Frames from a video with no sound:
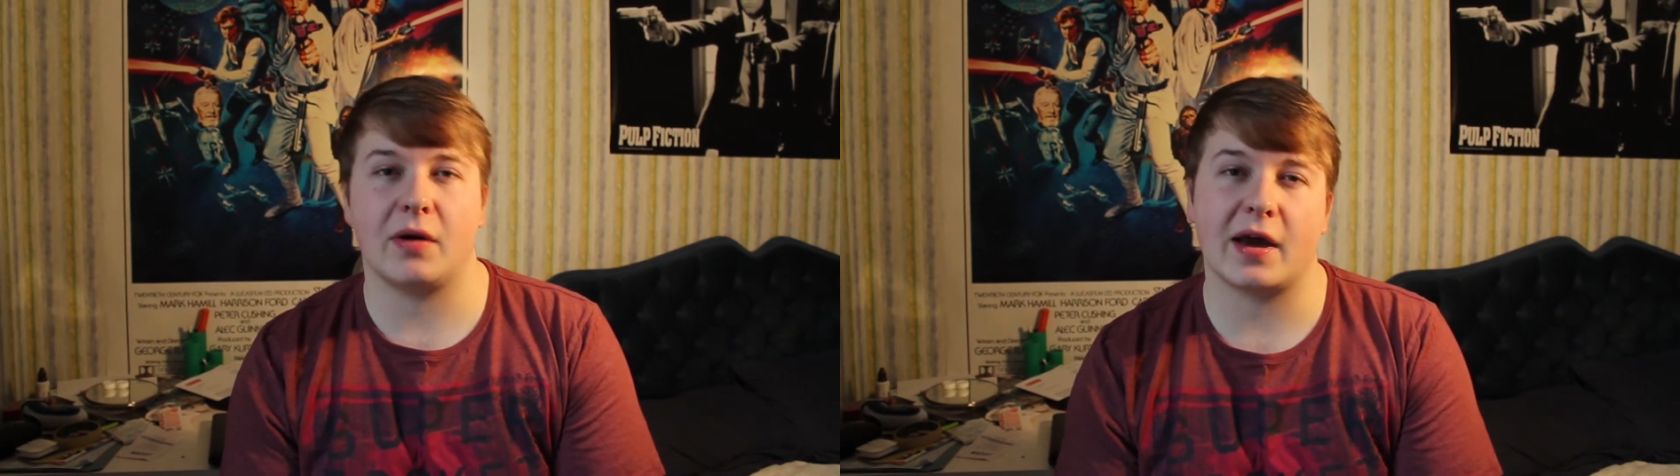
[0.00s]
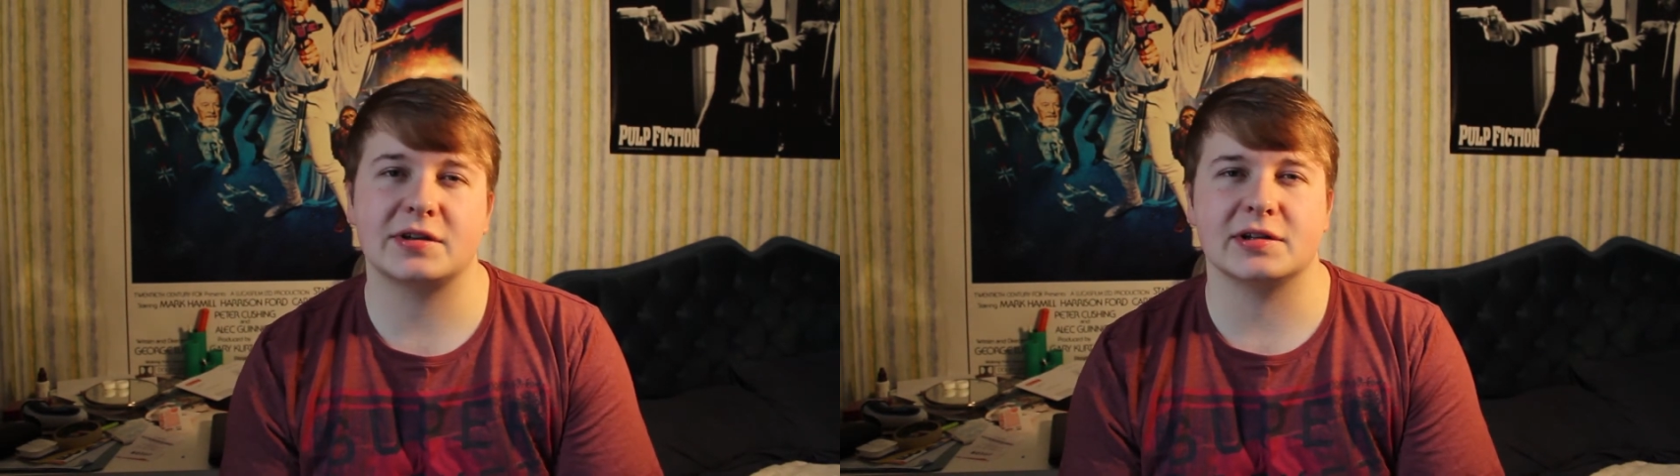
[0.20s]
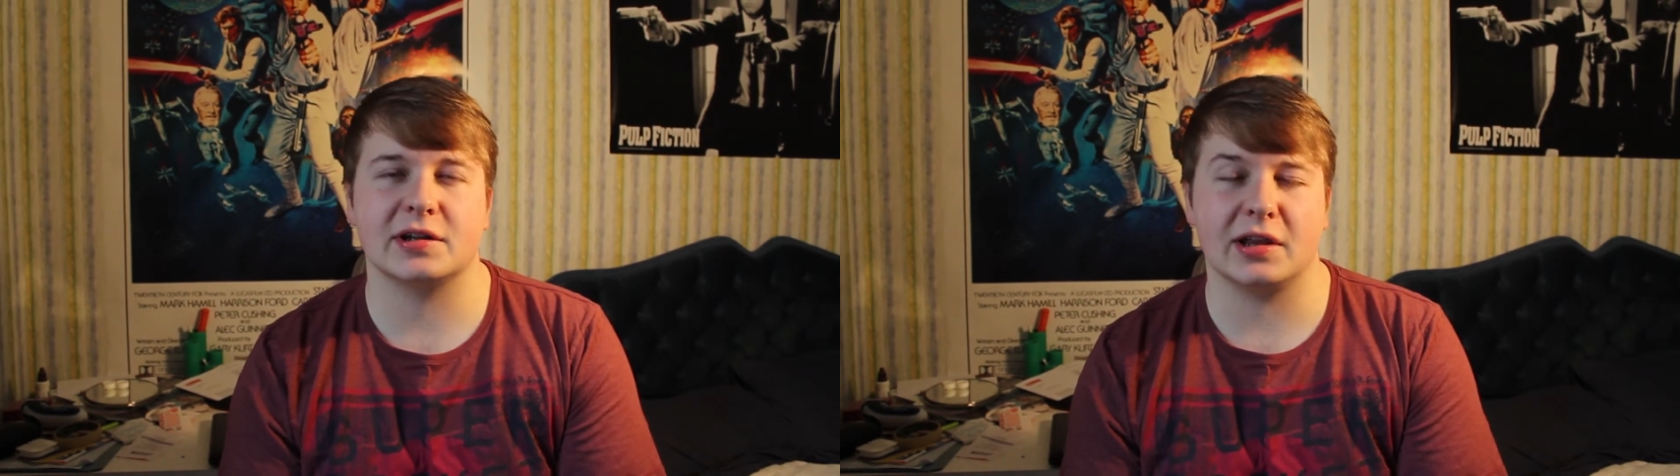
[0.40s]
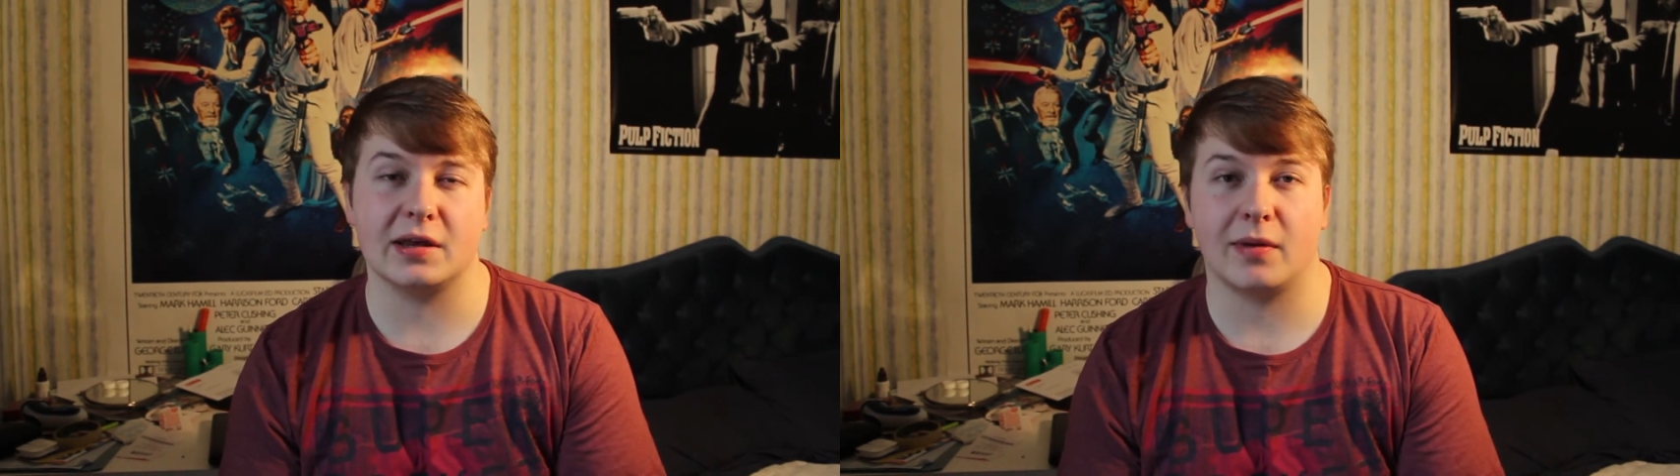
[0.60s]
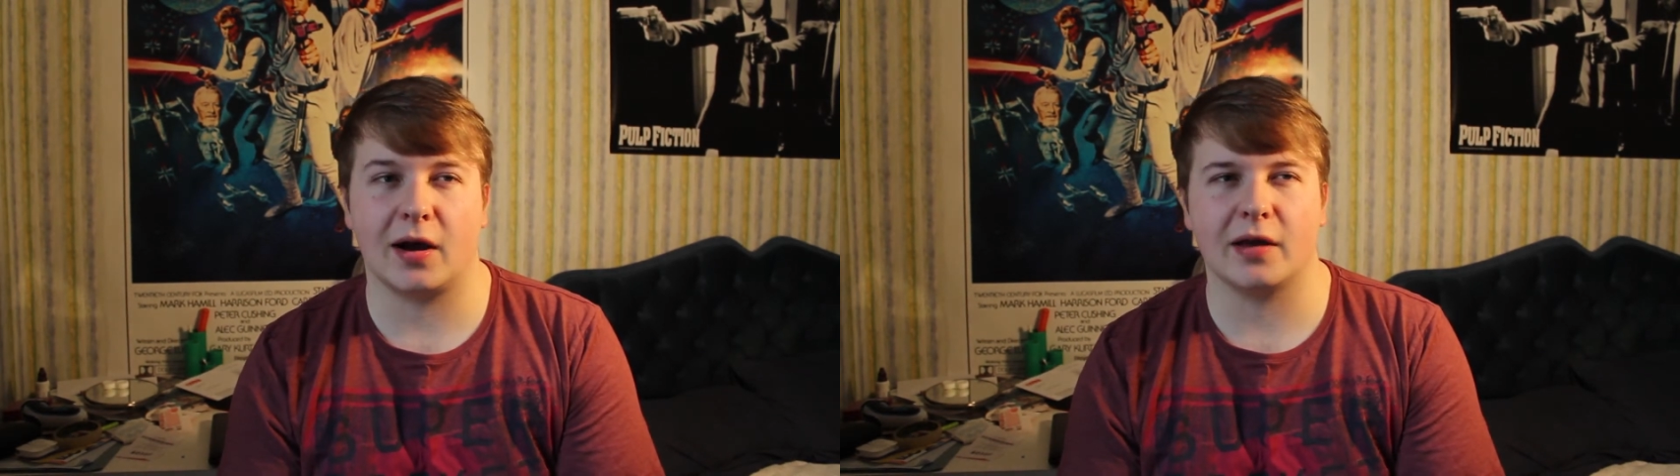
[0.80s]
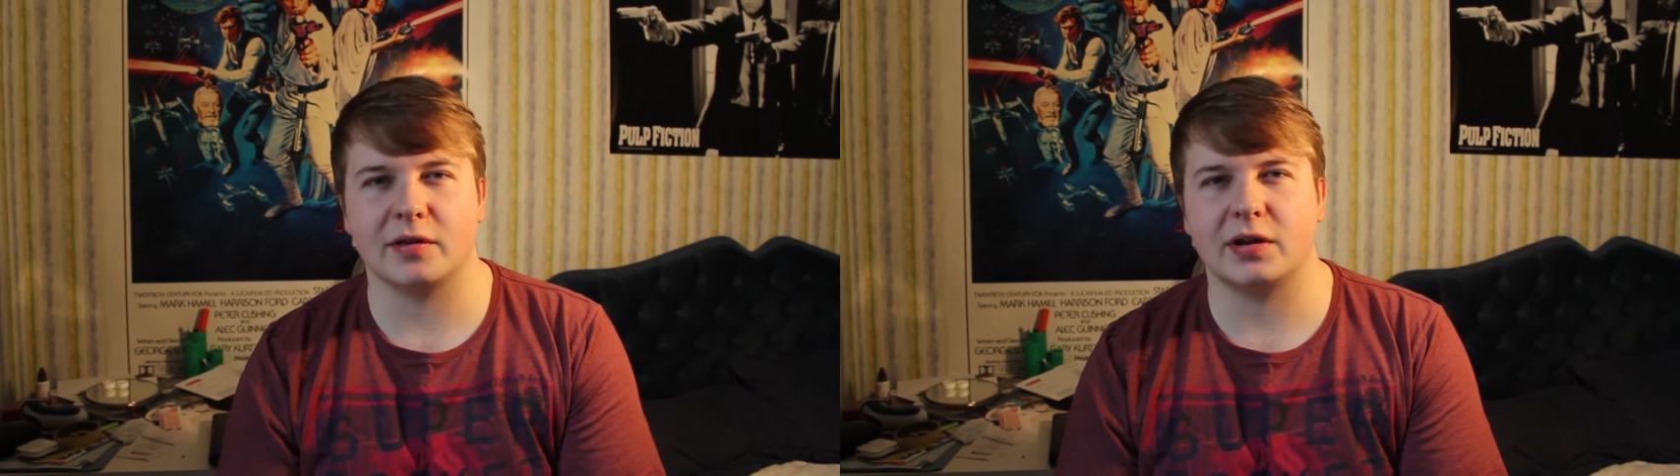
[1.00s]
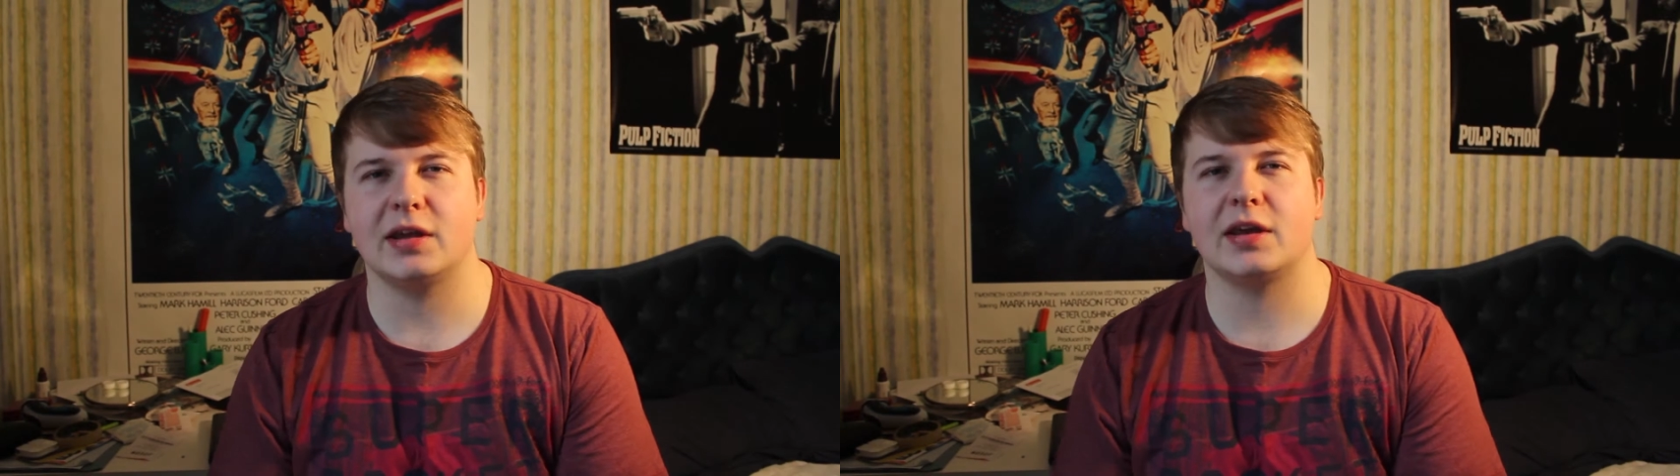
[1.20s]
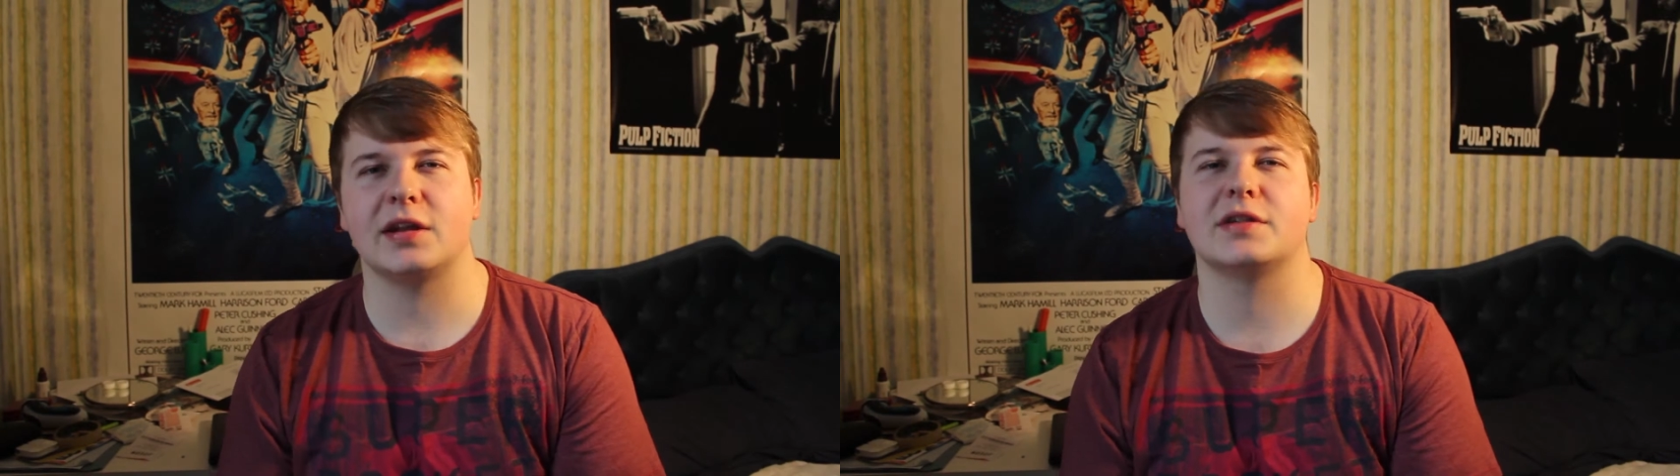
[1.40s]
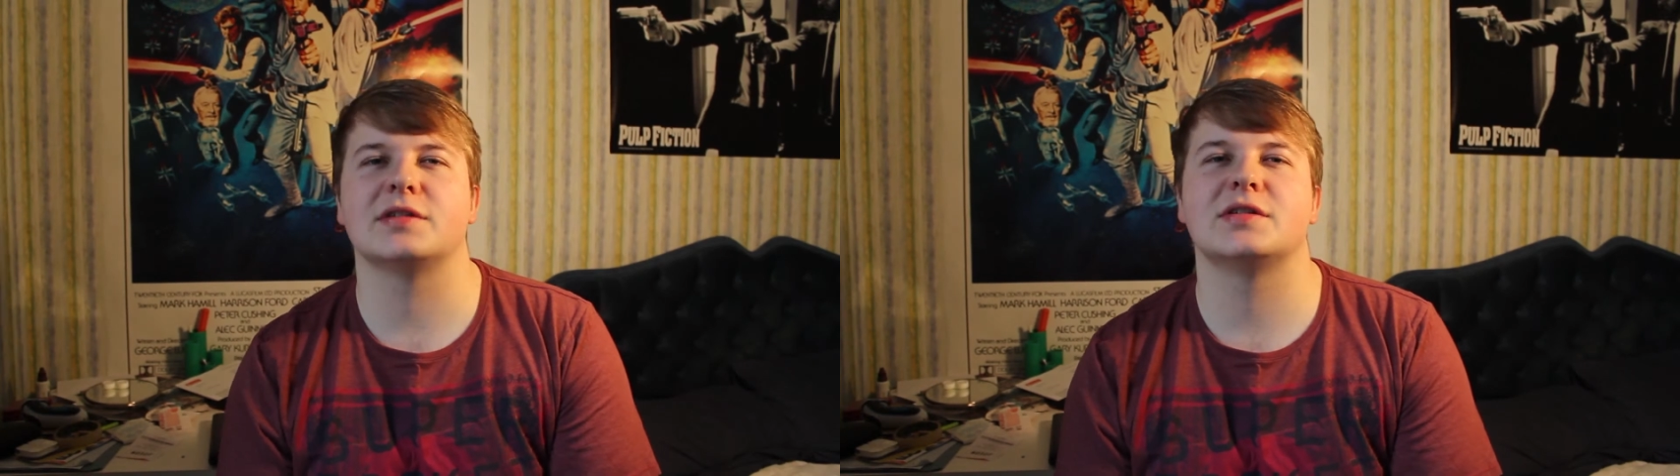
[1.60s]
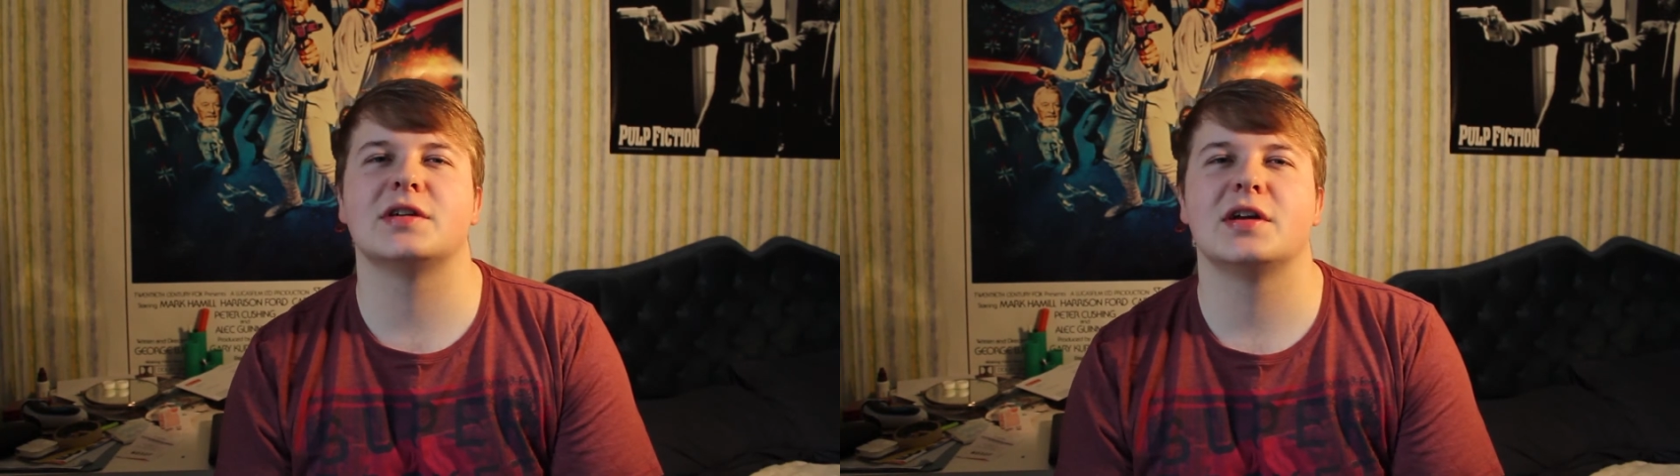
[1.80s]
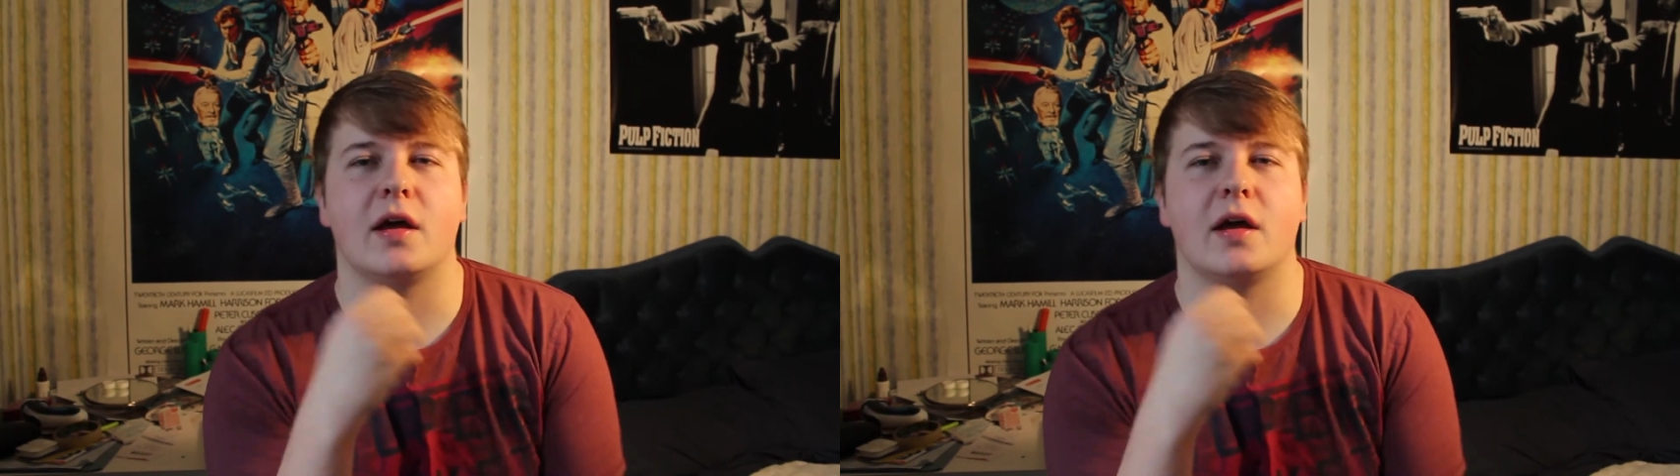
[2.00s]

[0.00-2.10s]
excellently by the Deakins,